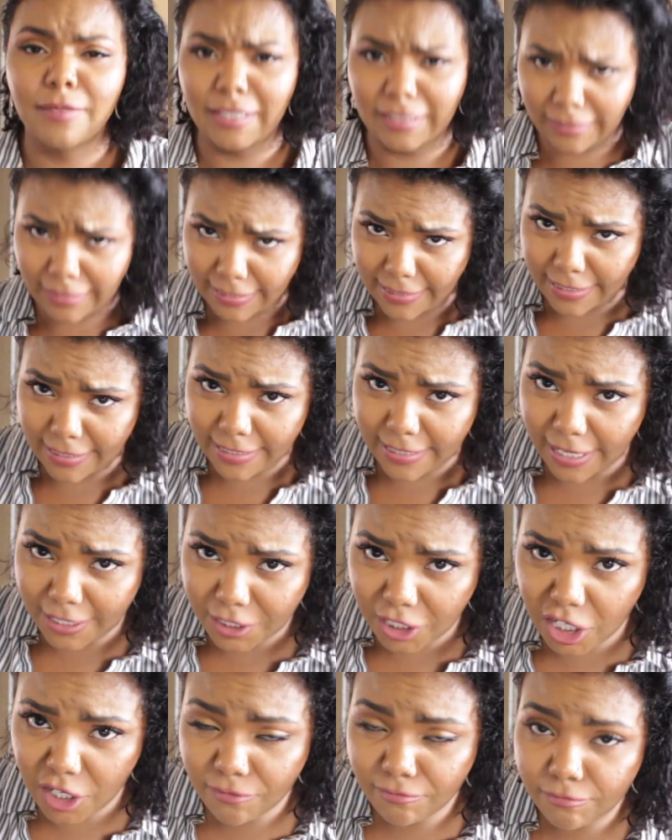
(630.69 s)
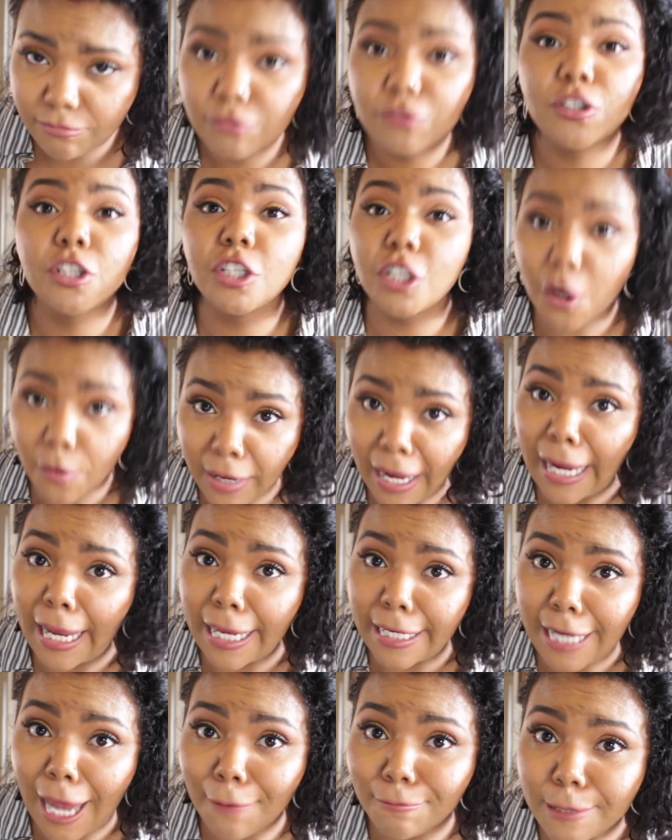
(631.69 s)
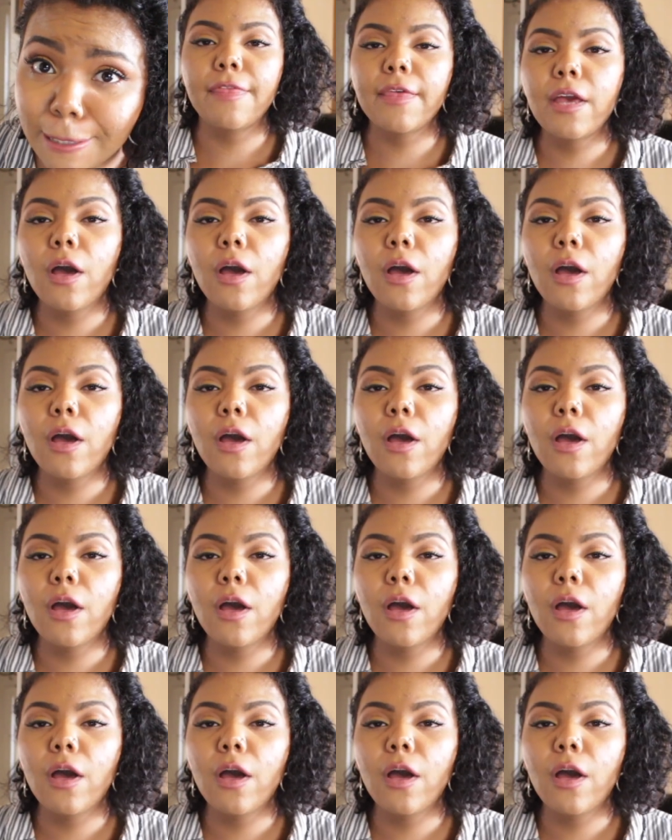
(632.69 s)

Unless it's sketchy, don't get kidnapped.